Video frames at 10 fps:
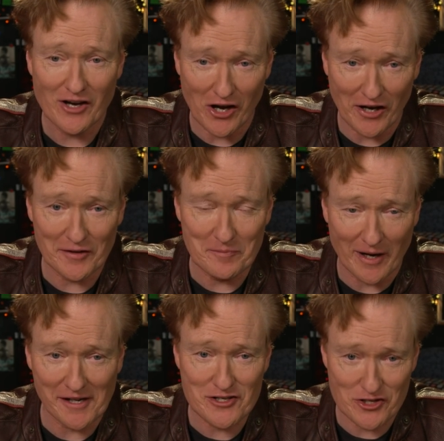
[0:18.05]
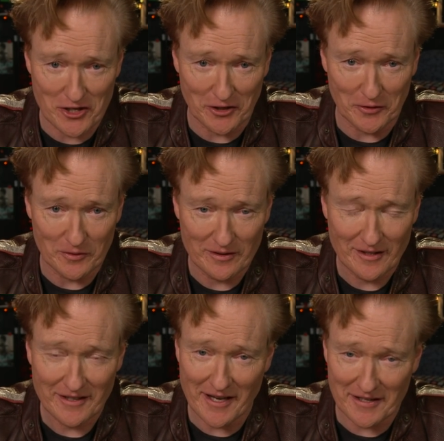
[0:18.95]
on my show.
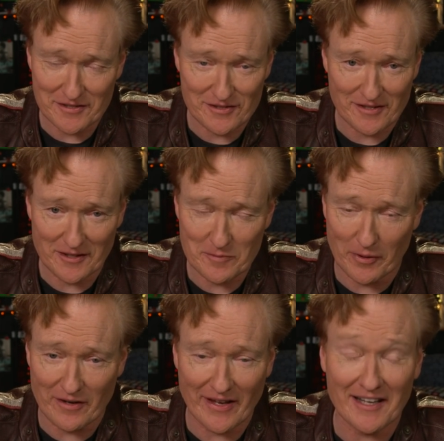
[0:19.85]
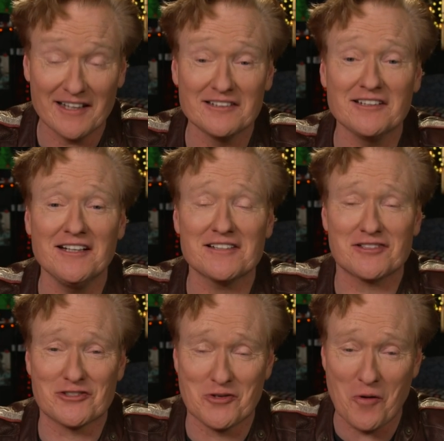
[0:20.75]
Yes, he's part of that elite
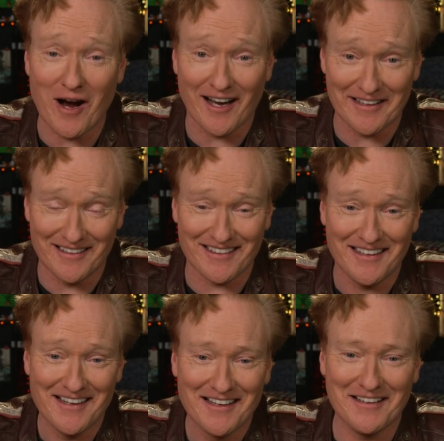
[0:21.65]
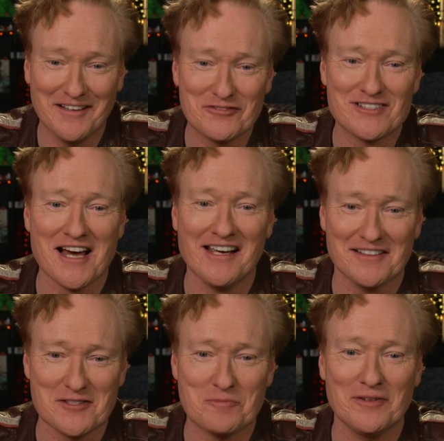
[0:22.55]
squad of
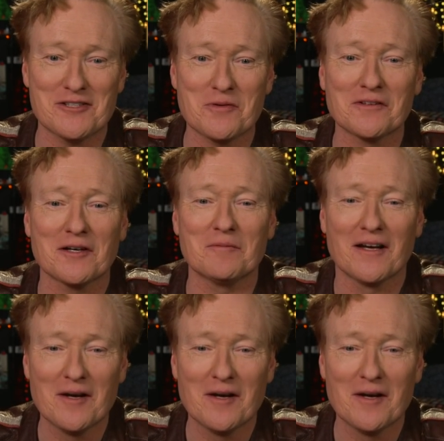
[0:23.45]
titans. Please welcome